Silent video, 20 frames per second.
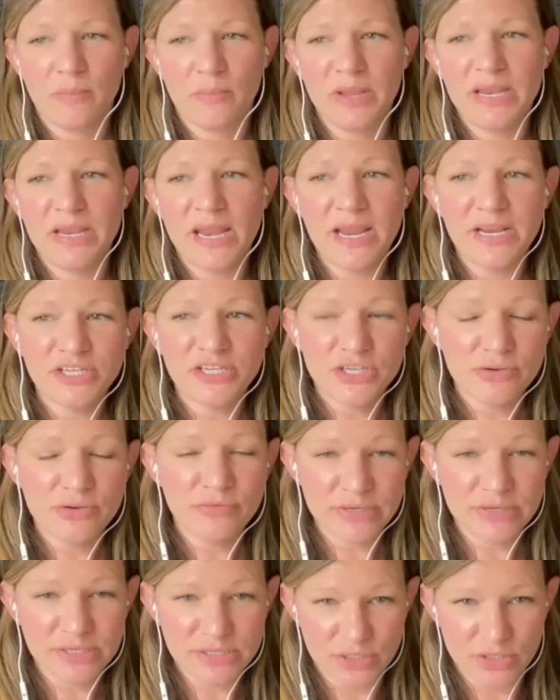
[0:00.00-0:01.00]
an HD
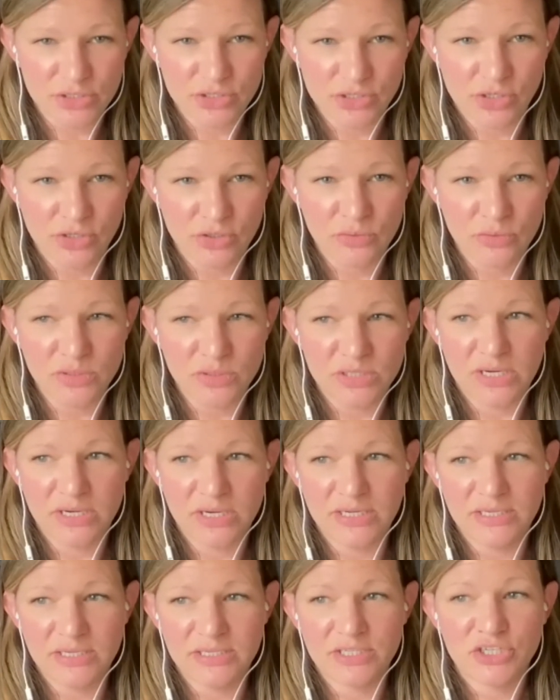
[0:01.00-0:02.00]
researcher who
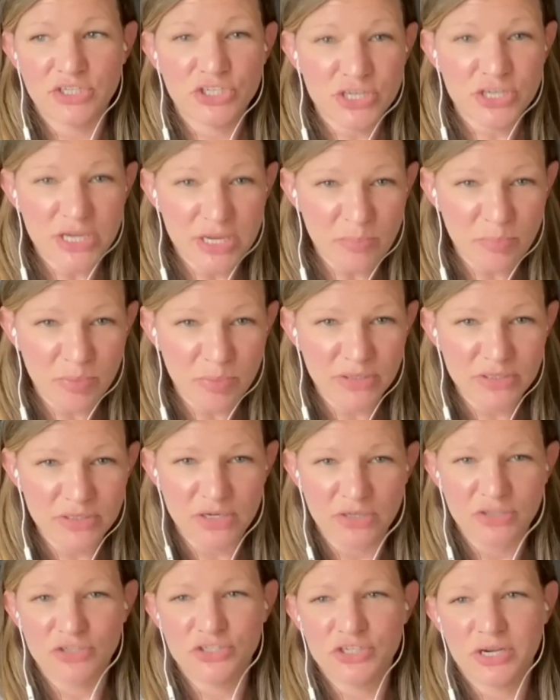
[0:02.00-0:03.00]
studies sheep,
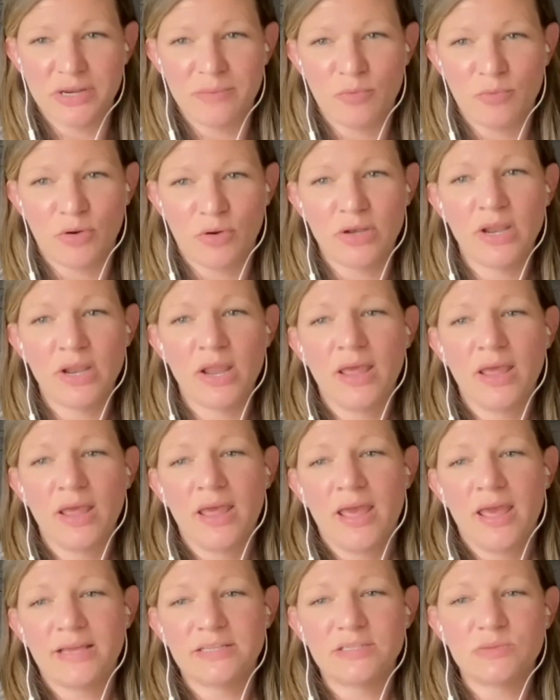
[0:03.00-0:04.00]
Dr. Jenny Morton,
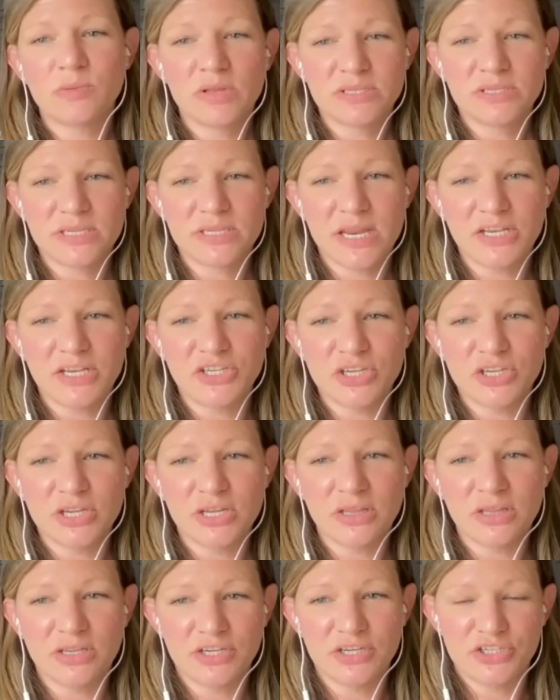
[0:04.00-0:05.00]
as well as an HD
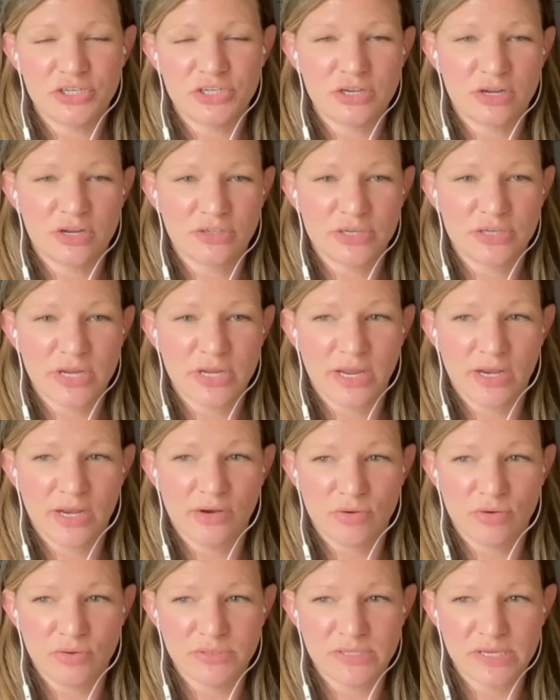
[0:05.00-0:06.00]
clinician, Dr. Diana
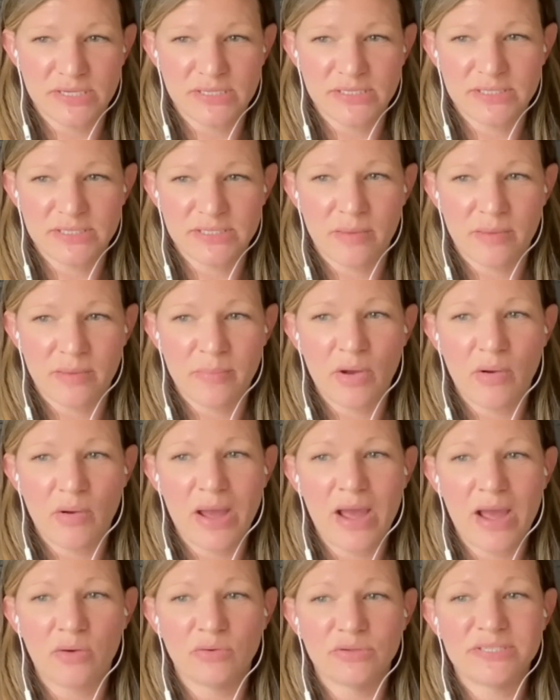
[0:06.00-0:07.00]
Rosas, about
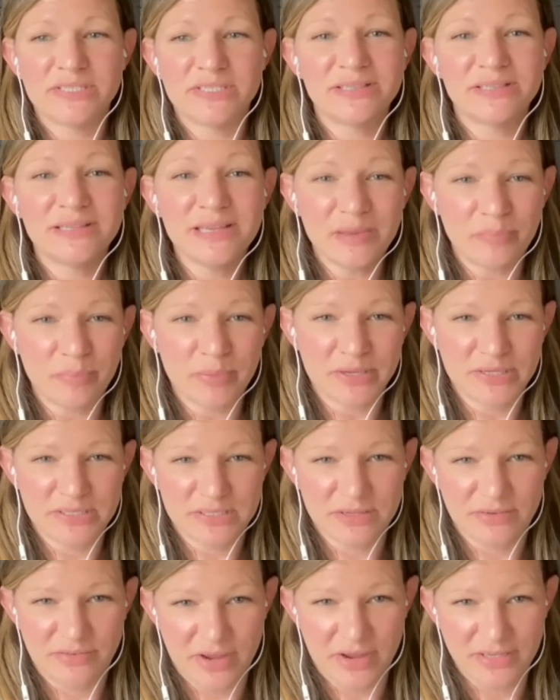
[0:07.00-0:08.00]
how sleep is
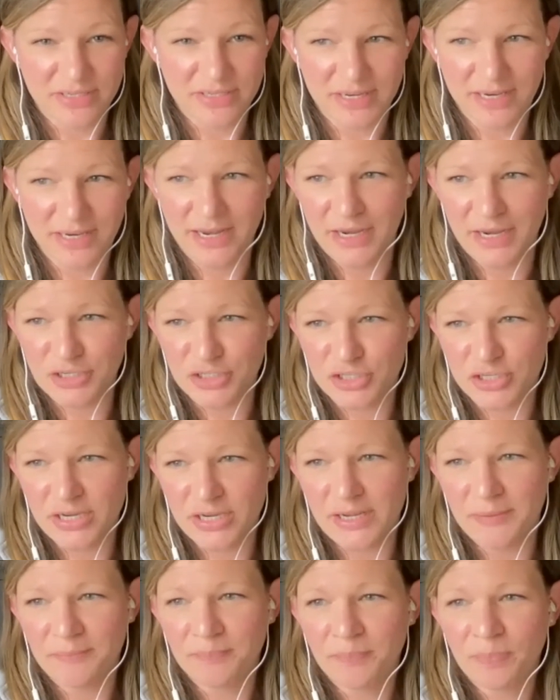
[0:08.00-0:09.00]
affected in
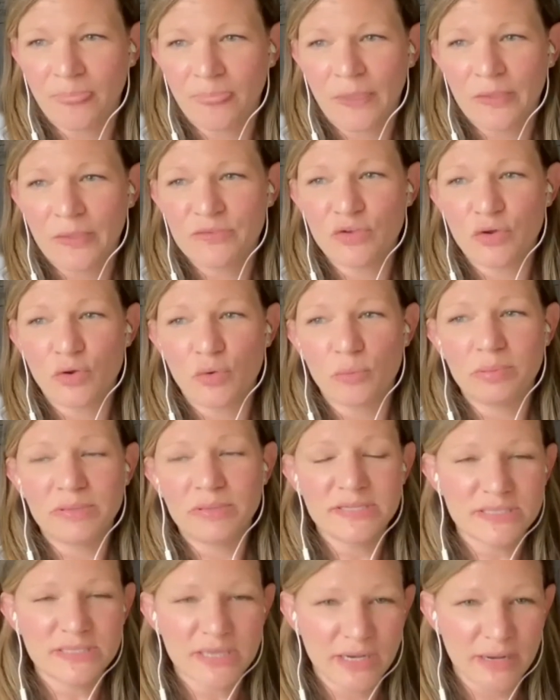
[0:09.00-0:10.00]
HD. So
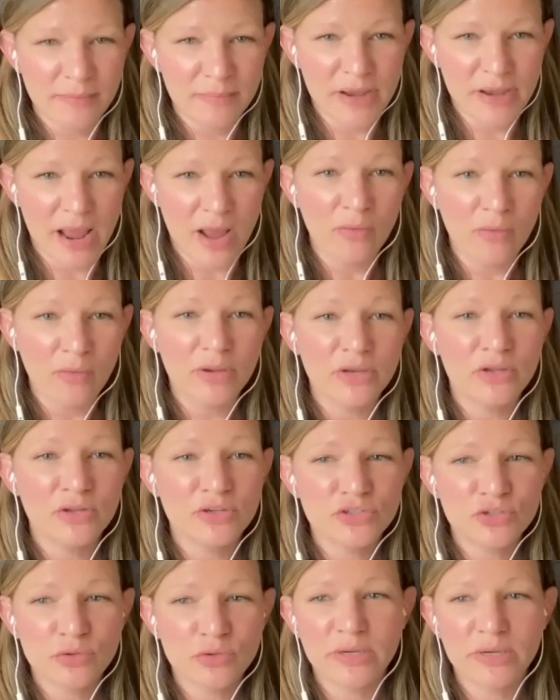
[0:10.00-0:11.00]
please sign up now, and you
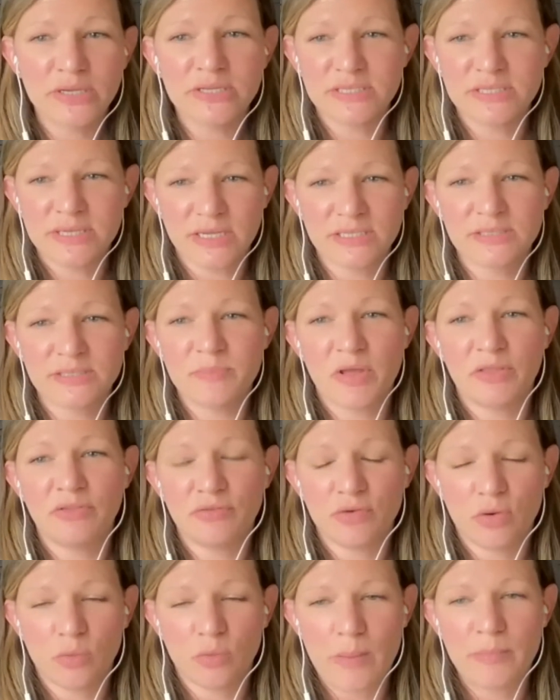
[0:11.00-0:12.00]
can join us next month
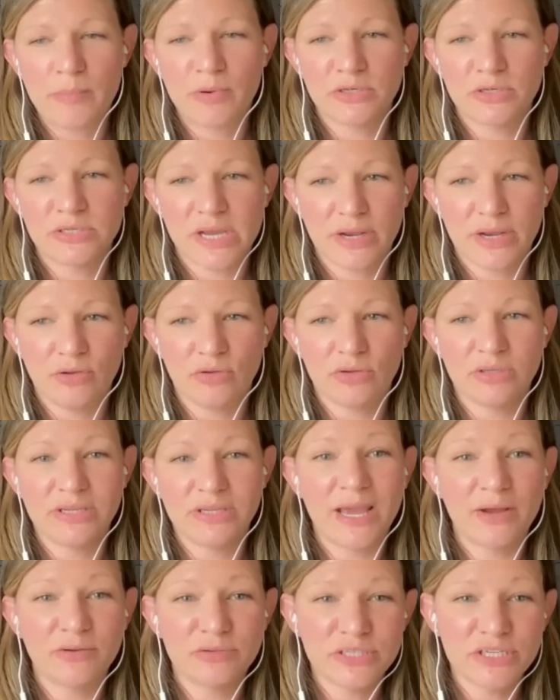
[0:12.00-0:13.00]
for our webinar titled
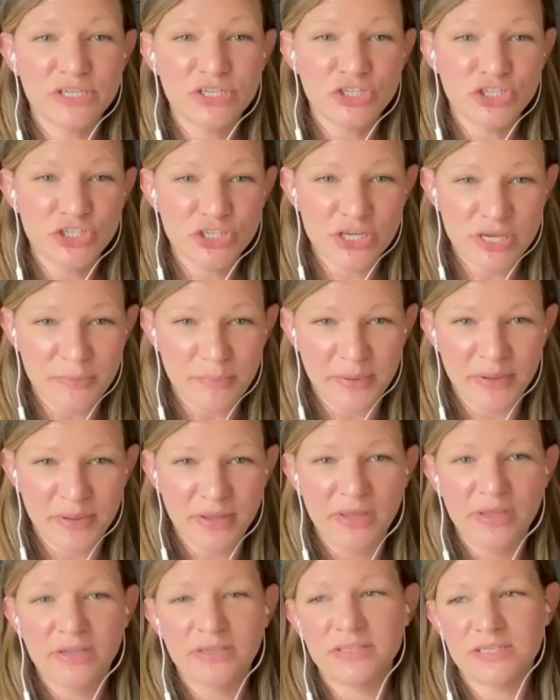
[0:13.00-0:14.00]
Counting Sheep,
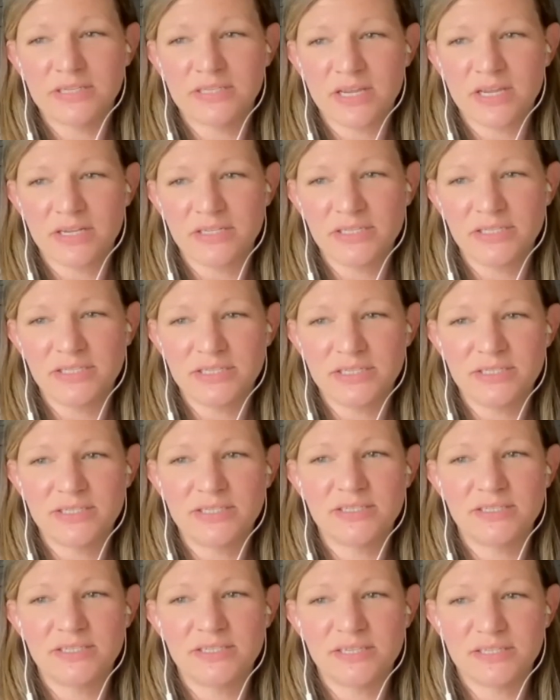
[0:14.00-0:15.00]
Does Huntington's
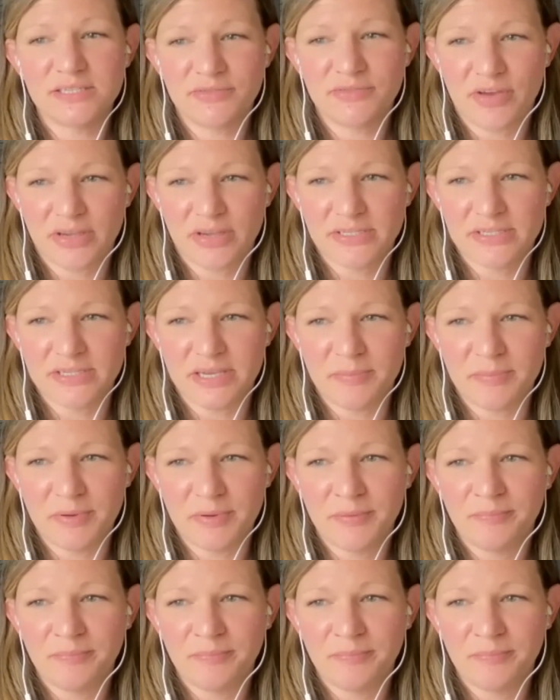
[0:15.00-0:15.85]
Disease Affect Sleep?